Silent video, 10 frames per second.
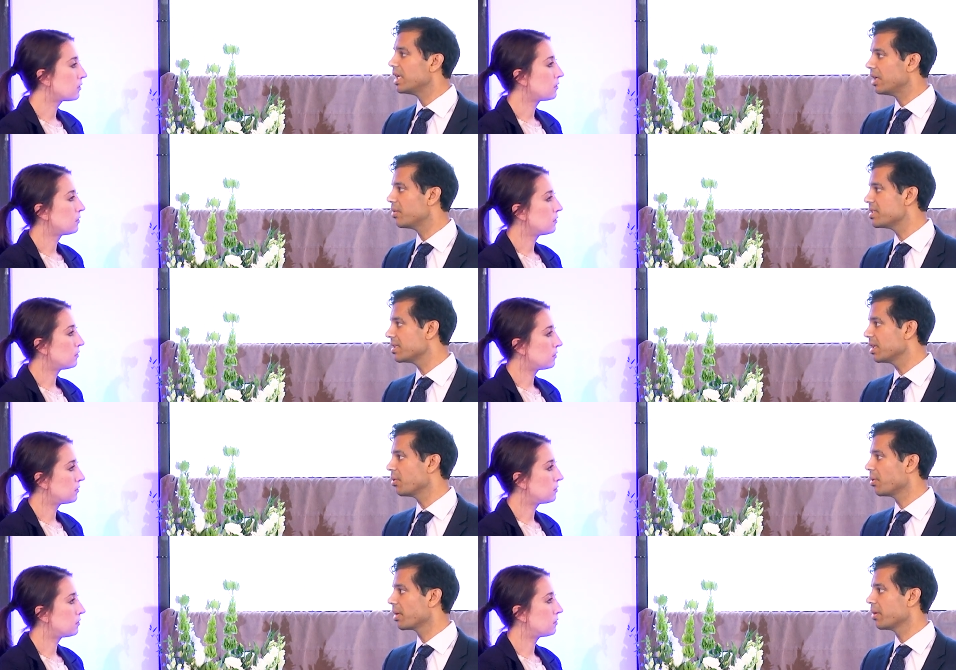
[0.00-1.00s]
Speaker 1: increasingly
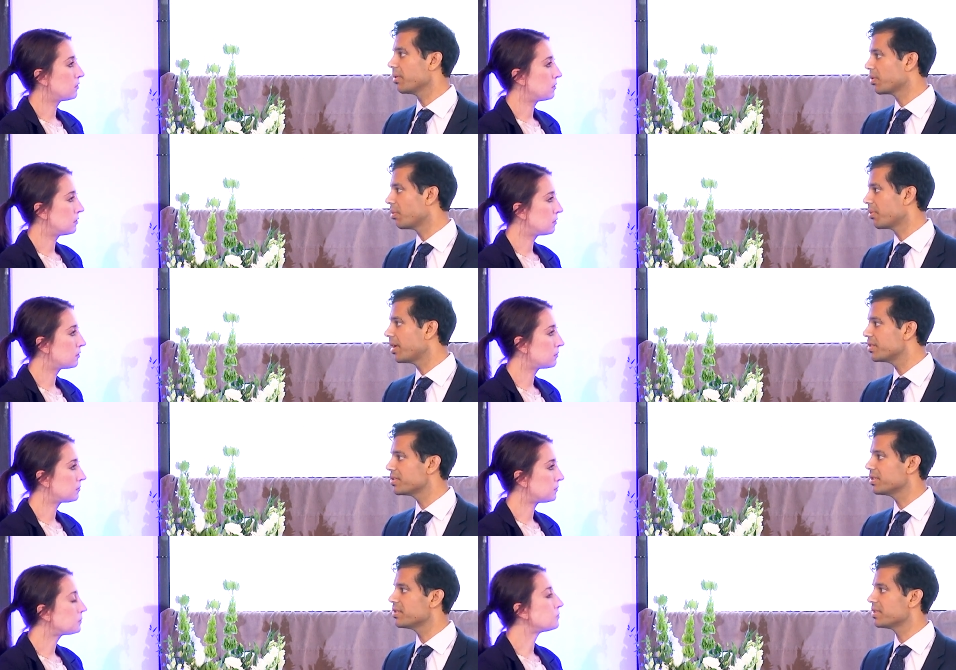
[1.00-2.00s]
we're working with
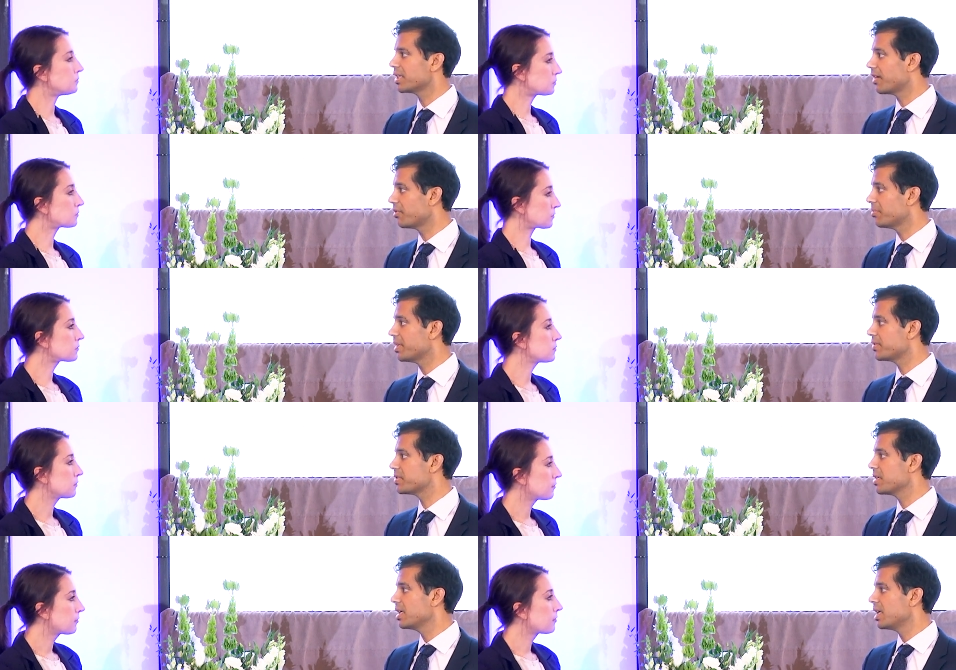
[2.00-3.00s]
corporations and
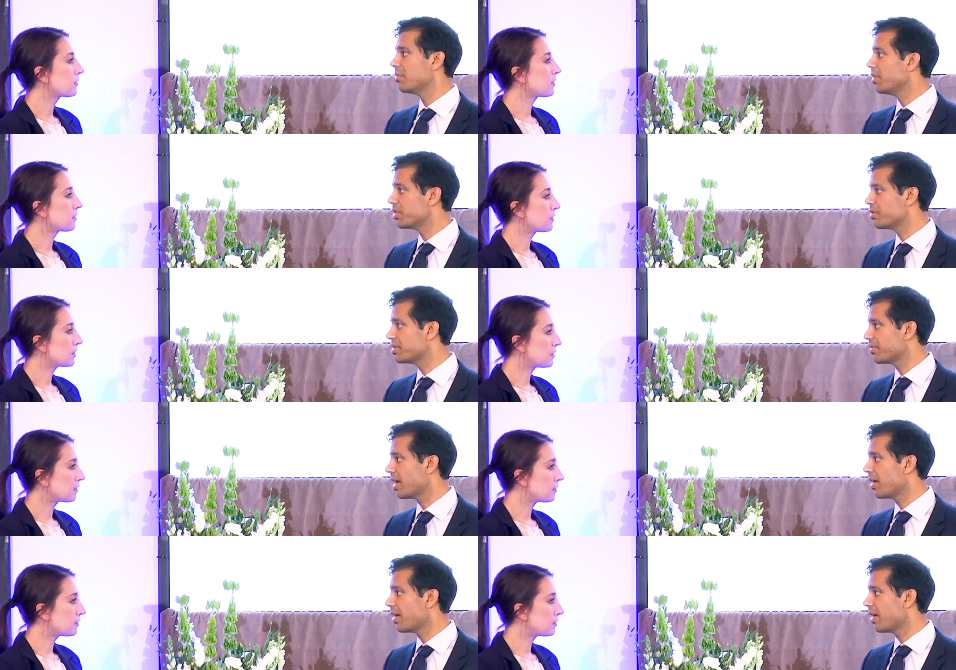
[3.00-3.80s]
governments and ministries of